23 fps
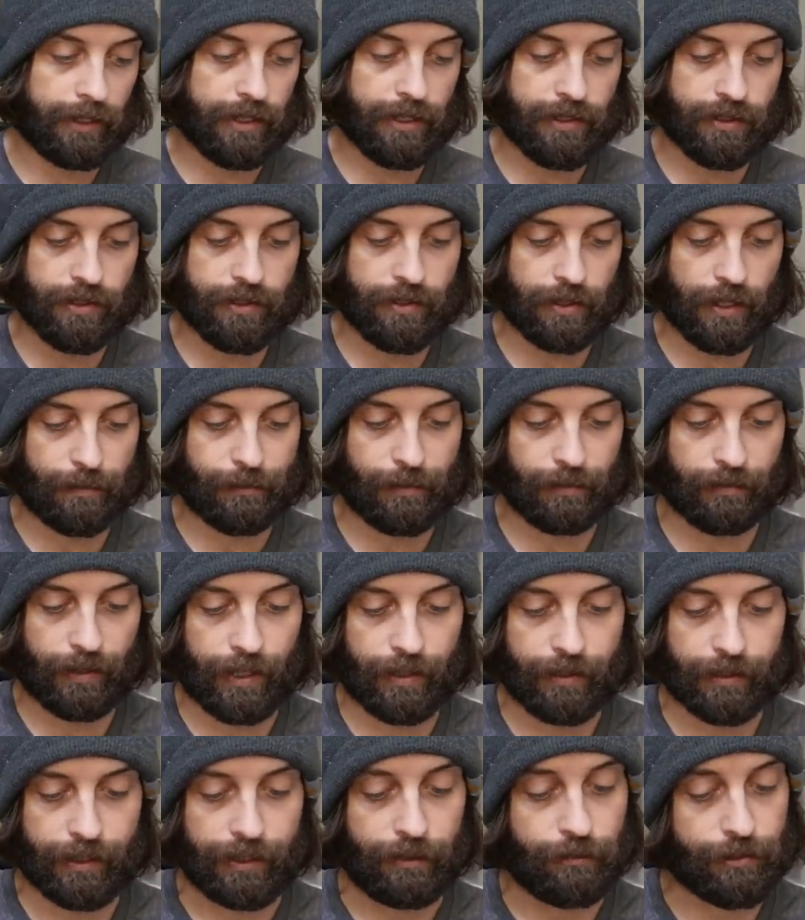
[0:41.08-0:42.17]
this is up your
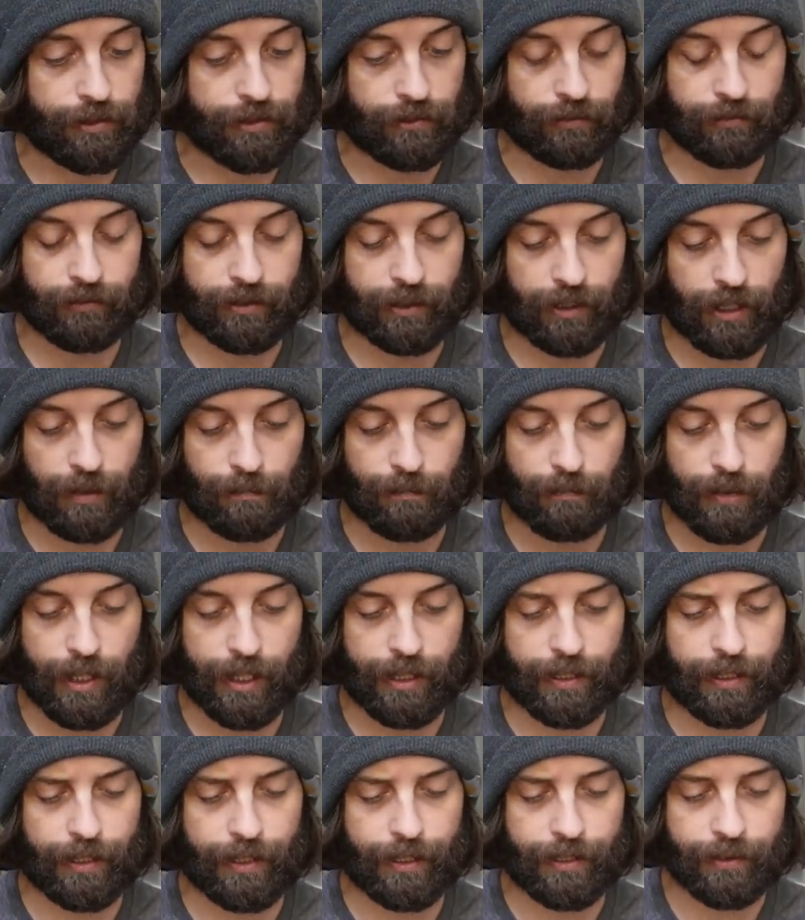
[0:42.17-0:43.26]
alley. It was certainly up
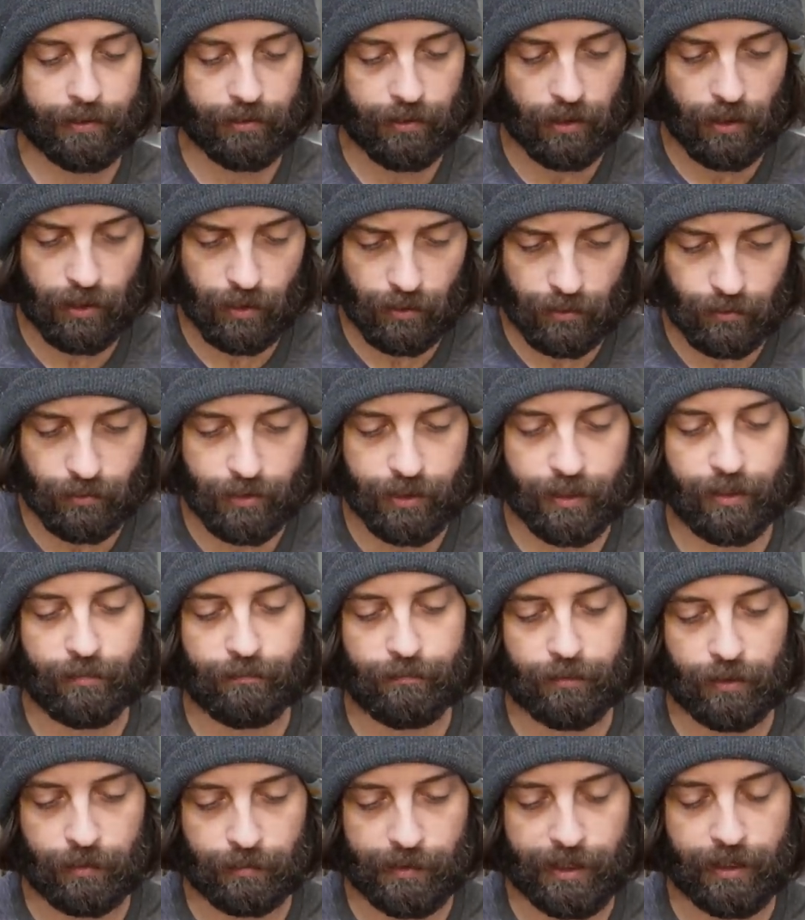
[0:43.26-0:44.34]
mine, and I know that
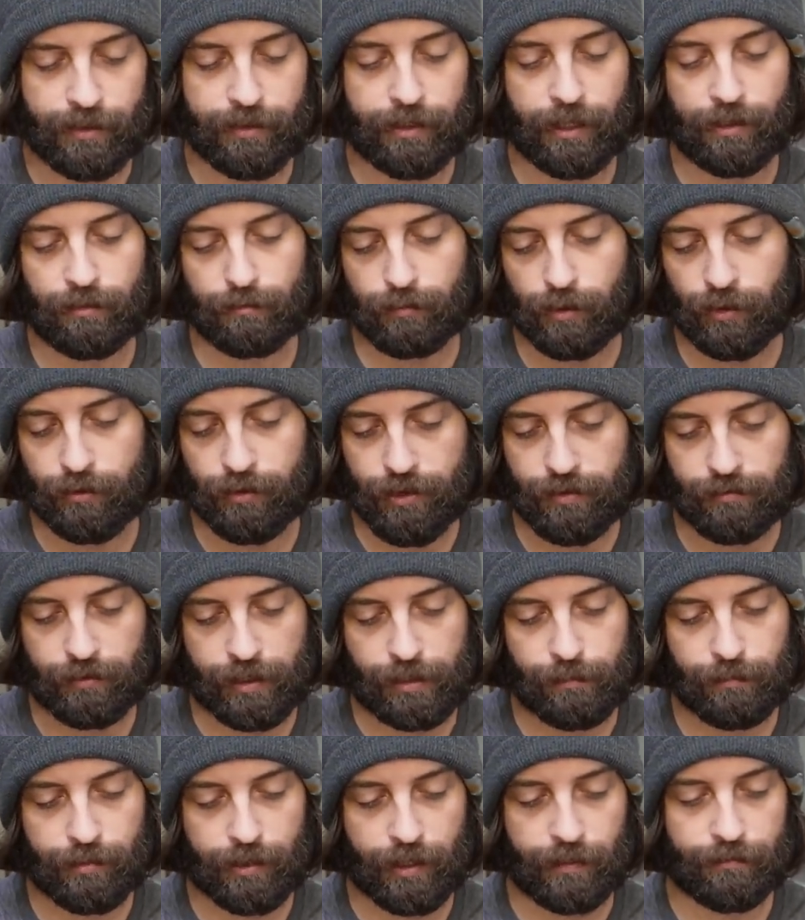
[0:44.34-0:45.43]
Philip K. Dick wrote a
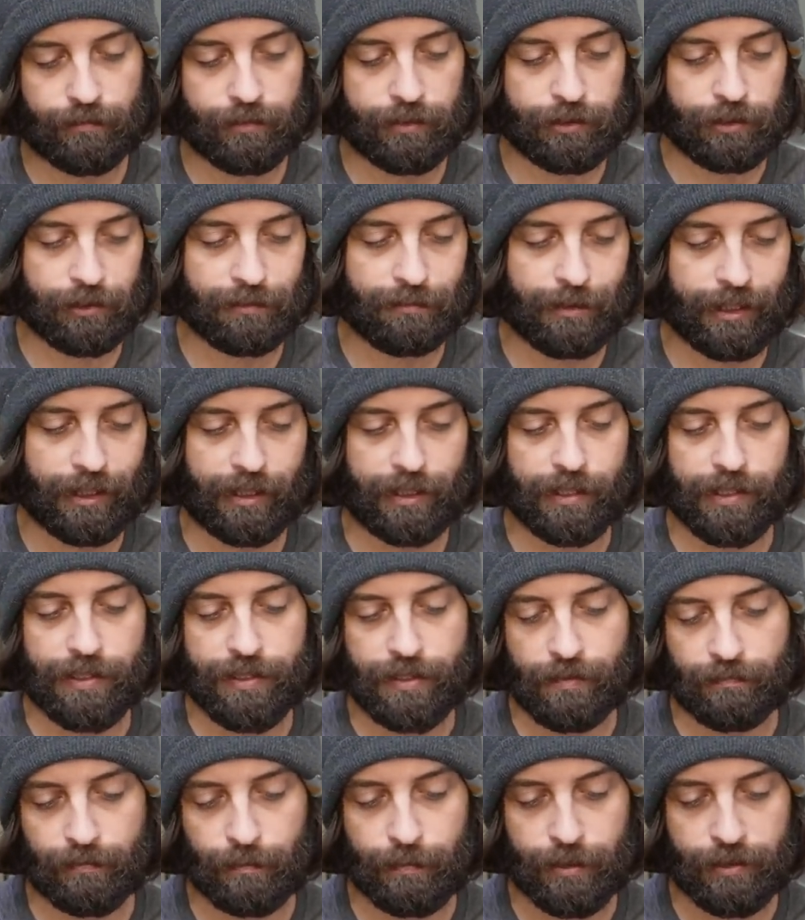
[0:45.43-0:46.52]
screenplay for Ubik and
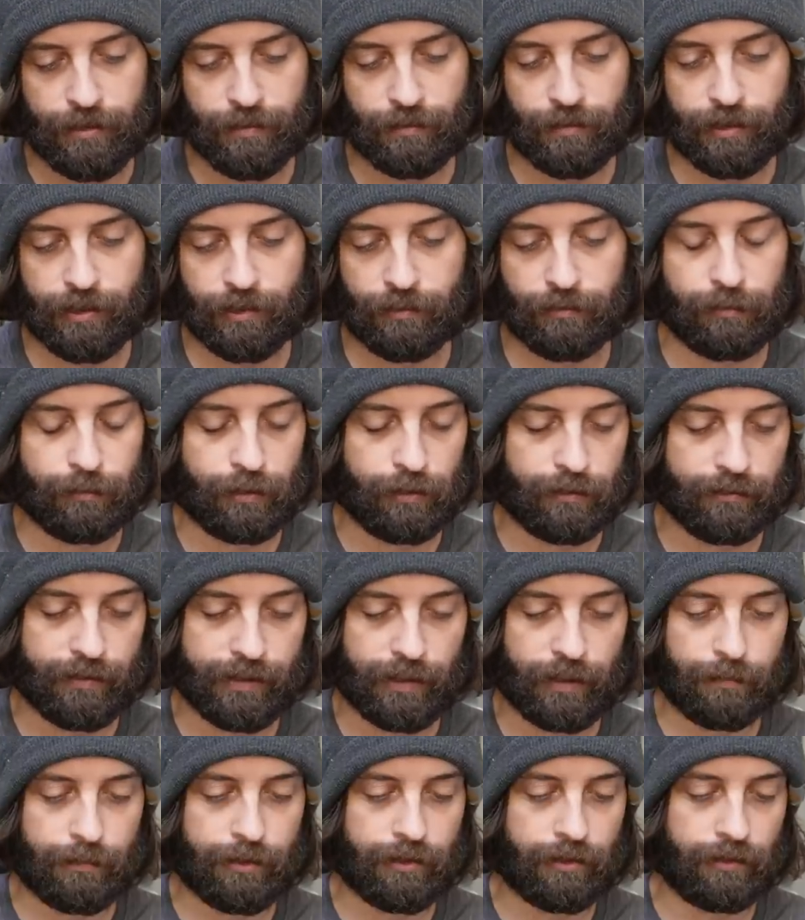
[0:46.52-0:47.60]
it's never been turned into a
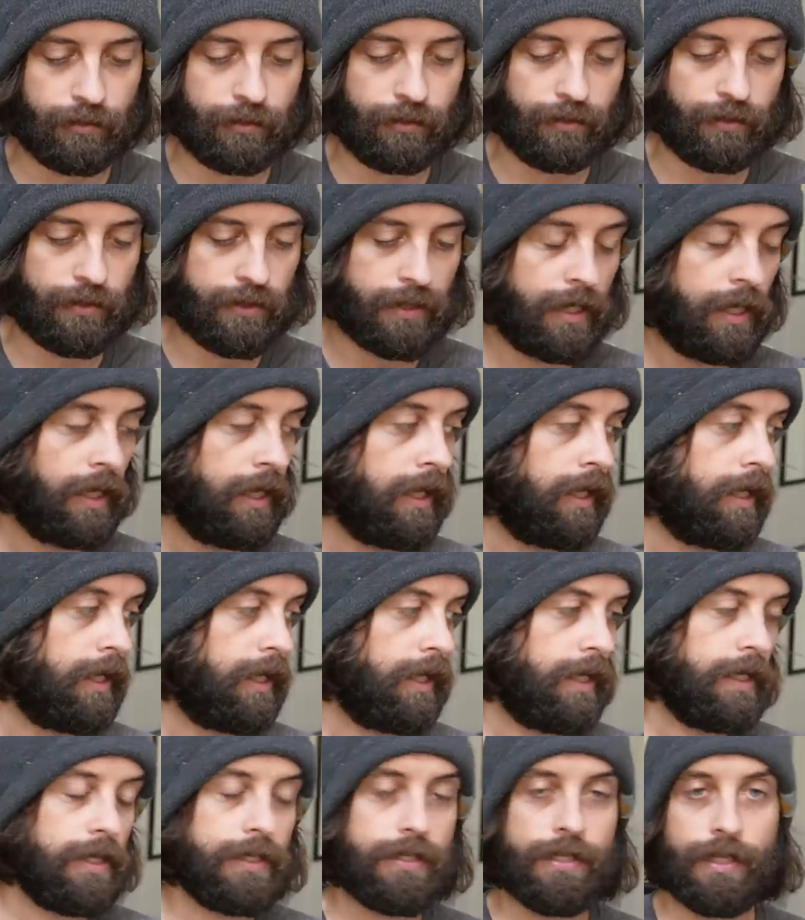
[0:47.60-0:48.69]
movie. I'm sure there's
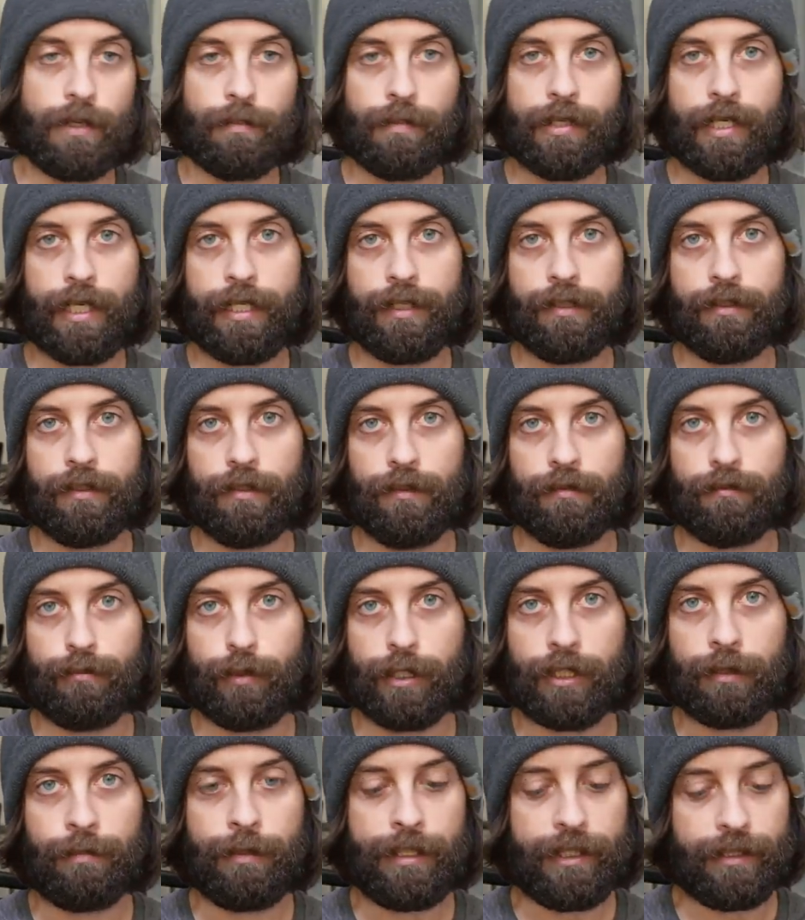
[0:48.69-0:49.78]
some kind of
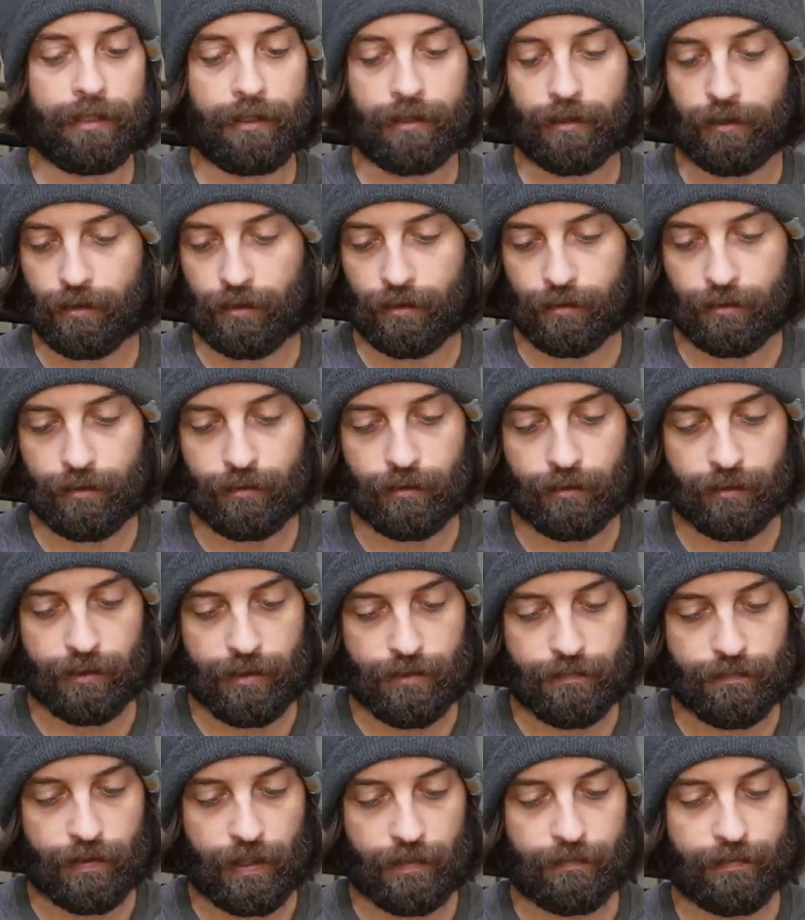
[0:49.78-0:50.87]
Wikipedia article
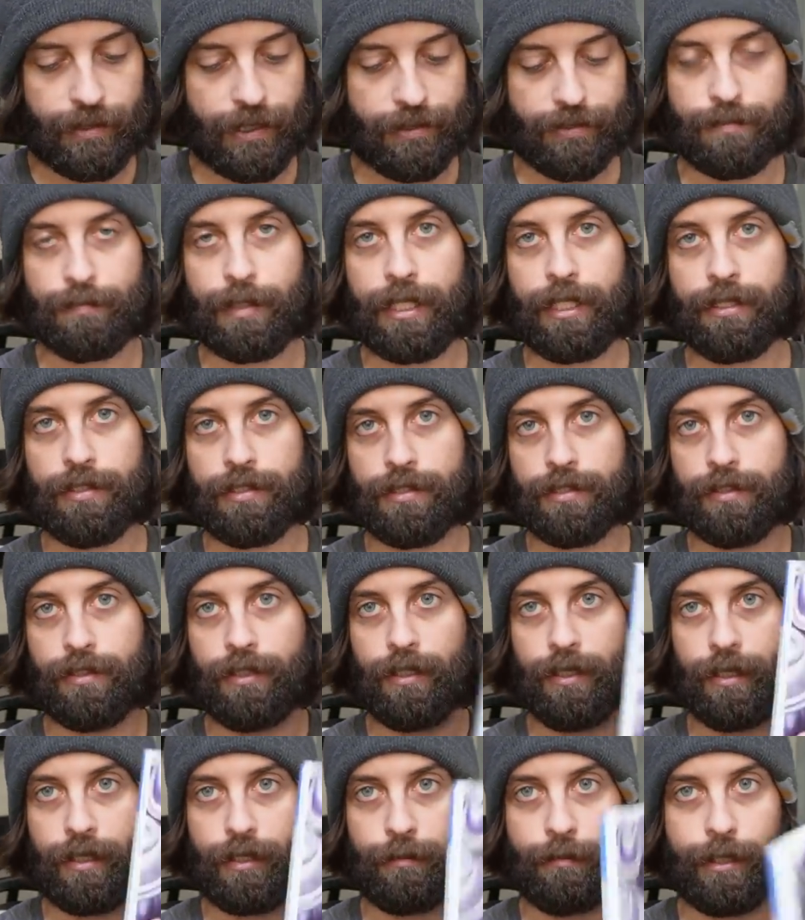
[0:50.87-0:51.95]
that's 5,000 pages
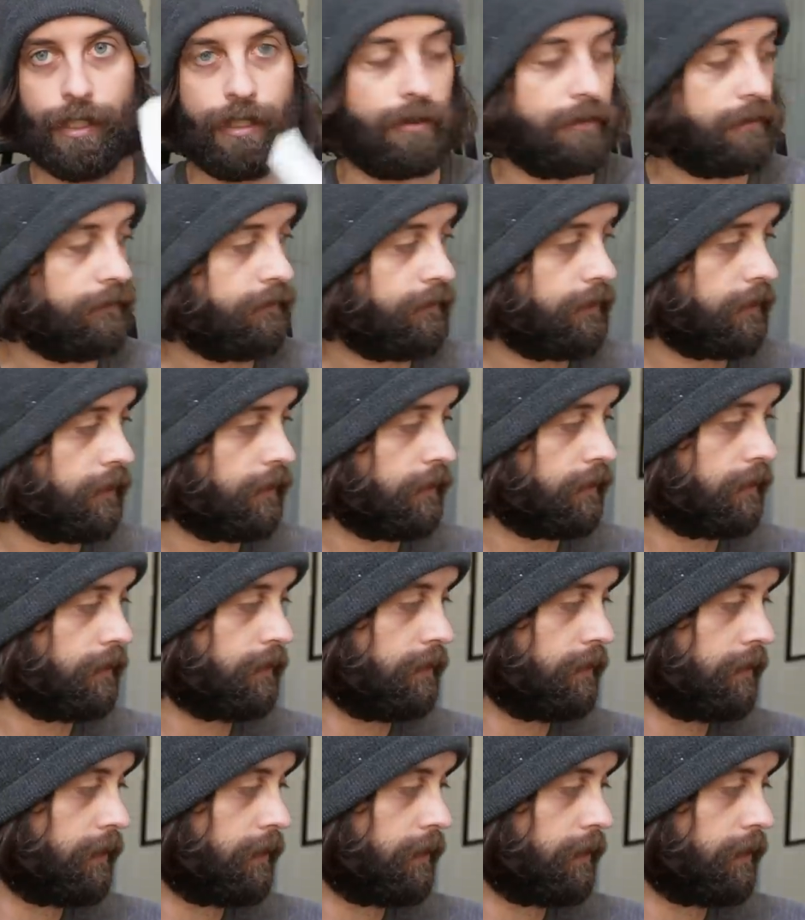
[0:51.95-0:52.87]
long about the